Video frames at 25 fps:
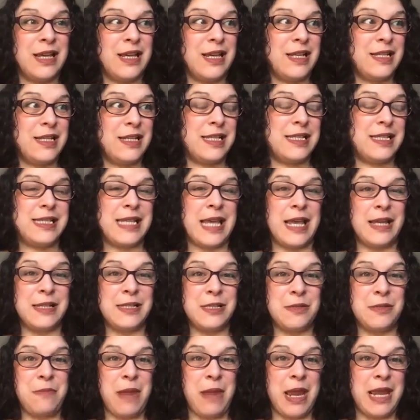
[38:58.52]
to
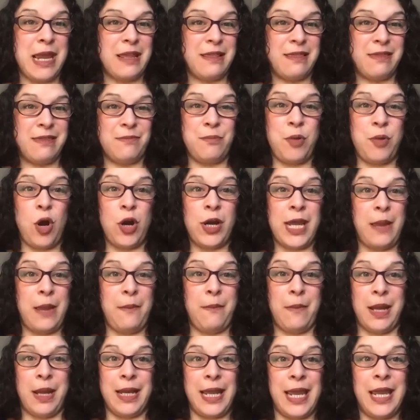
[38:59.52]
make pocket
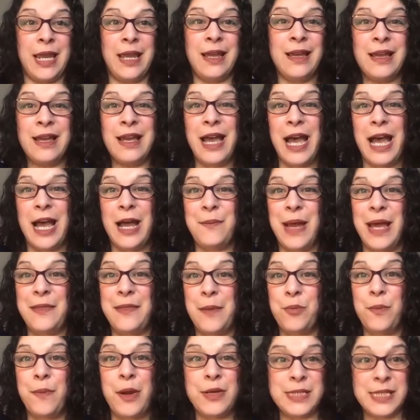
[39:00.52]
money,
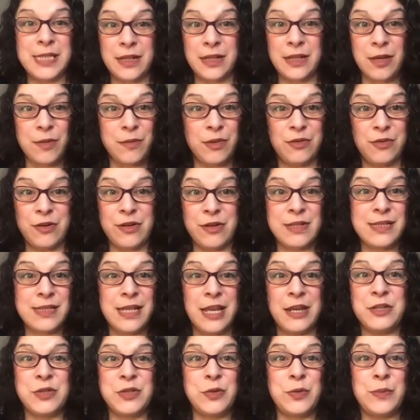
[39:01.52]
and they're promoting
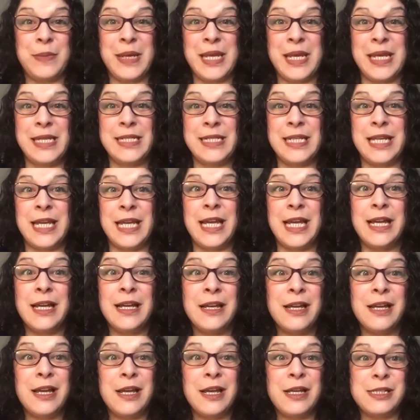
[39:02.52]
them through social
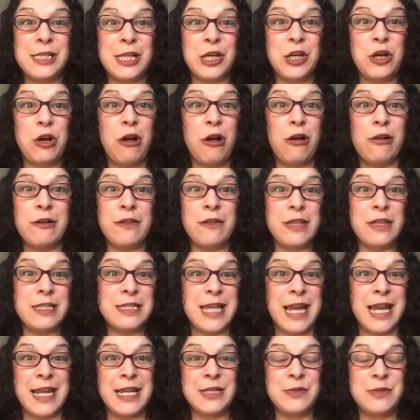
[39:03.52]
media. So gone are the
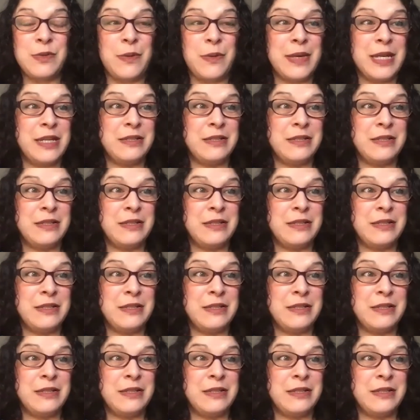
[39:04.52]
days where we